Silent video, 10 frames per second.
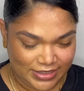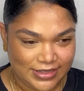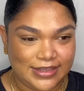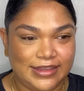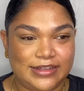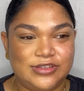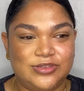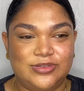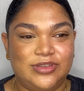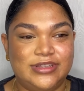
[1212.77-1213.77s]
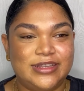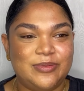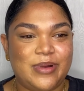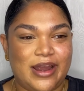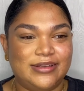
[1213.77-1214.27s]
like to do this
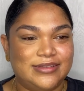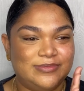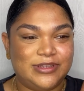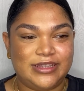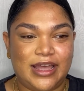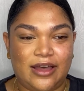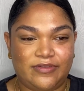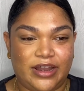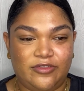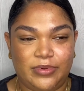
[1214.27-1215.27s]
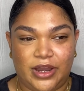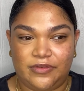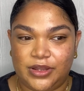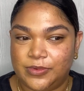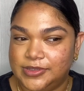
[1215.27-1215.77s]
comparison with the half and half, but I really
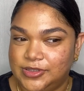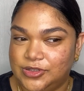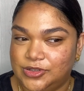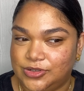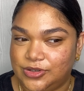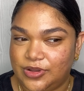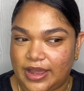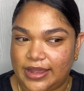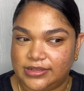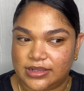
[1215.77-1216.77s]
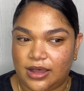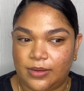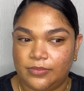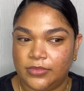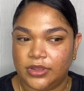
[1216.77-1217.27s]
wanted to show you guys
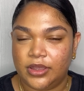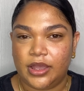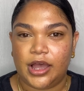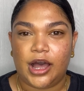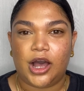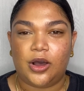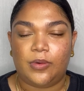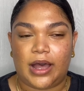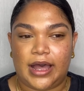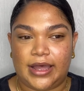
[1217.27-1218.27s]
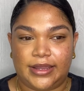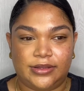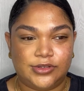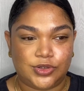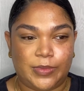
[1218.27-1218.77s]
how I
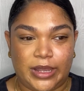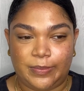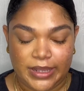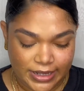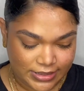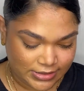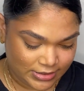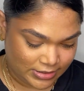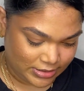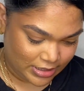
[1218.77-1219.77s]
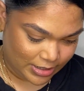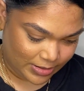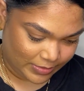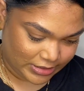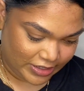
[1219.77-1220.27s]
do my base,
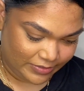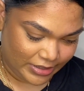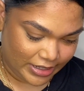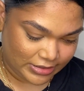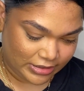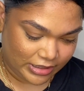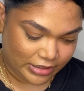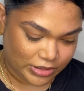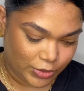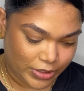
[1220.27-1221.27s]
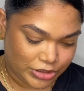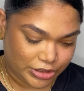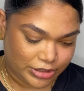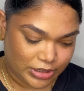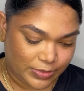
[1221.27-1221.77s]
because I've been getting a lot of questions
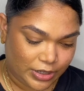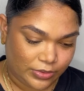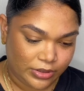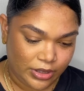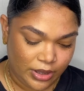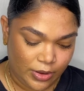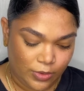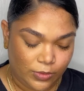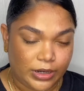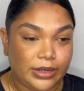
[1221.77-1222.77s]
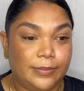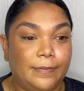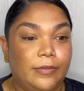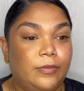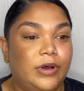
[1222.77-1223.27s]
about
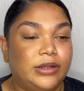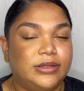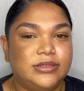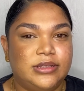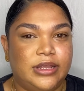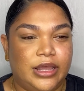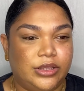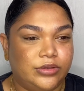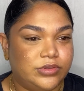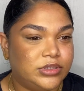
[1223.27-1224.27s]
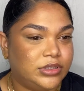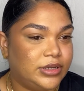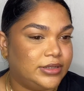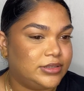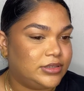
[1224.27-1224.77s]
what concealer I use to
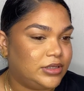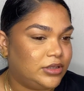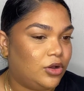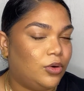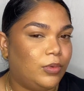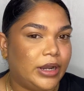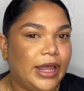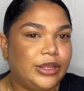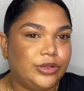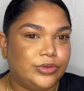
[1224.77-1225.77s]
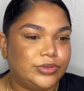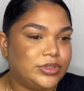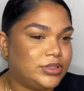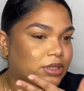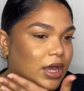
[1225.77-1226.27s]
conceal, or what I use
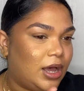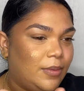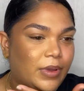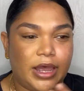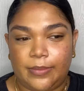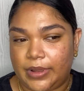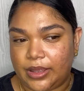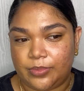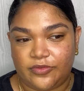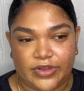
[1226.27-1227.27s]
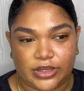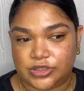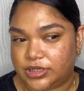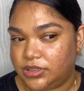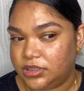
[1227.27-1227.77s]
to hide my
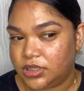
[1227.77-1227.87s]
imperfections.